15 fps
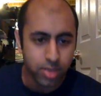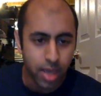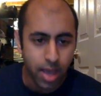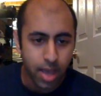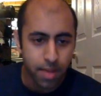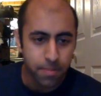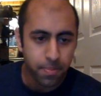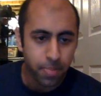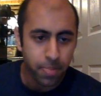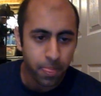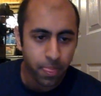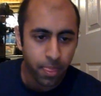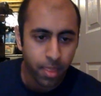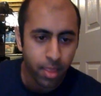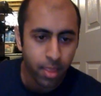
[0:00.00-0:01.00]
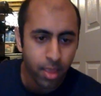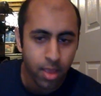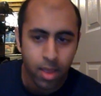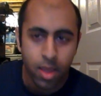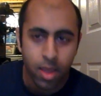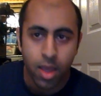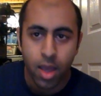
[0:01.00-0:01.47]
that.
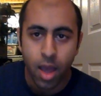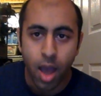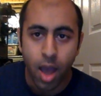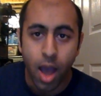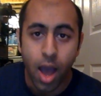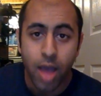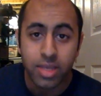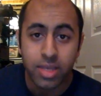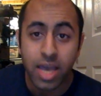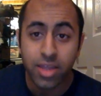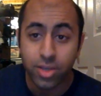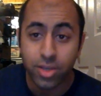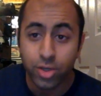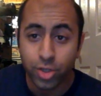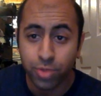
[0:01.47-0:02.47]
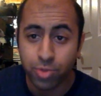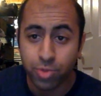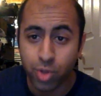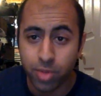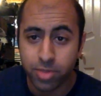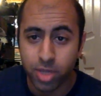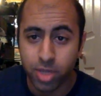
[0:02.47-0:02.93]
Uh, yeah, the YouTube
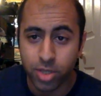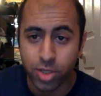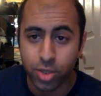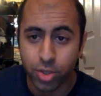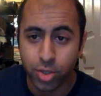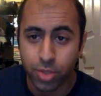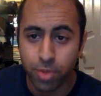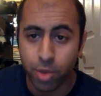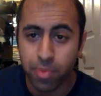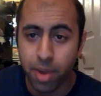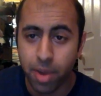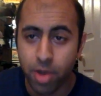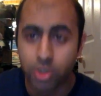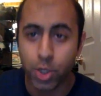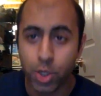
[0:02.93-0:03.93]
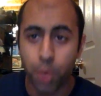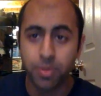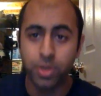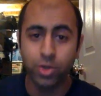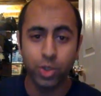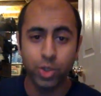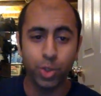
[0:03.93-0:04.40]
stream is on too. So both Periscope
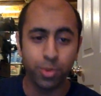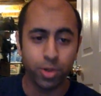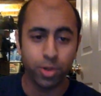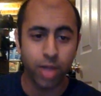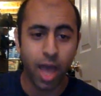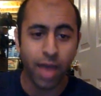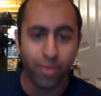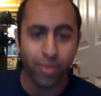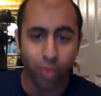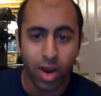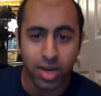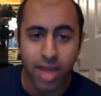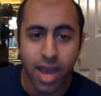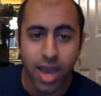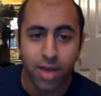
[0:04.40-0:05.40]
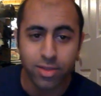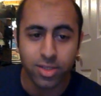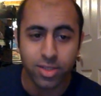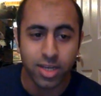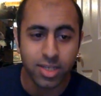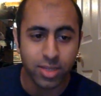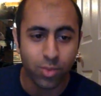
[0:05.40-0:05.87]
and YouTube are live right now, so
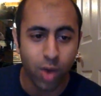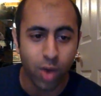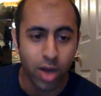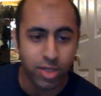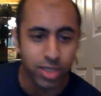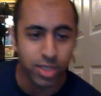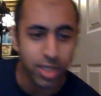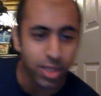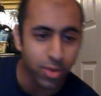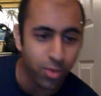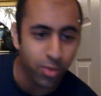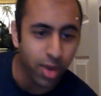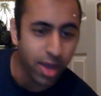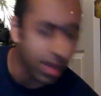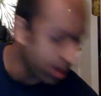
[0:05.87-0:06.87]
you guys can watch either way.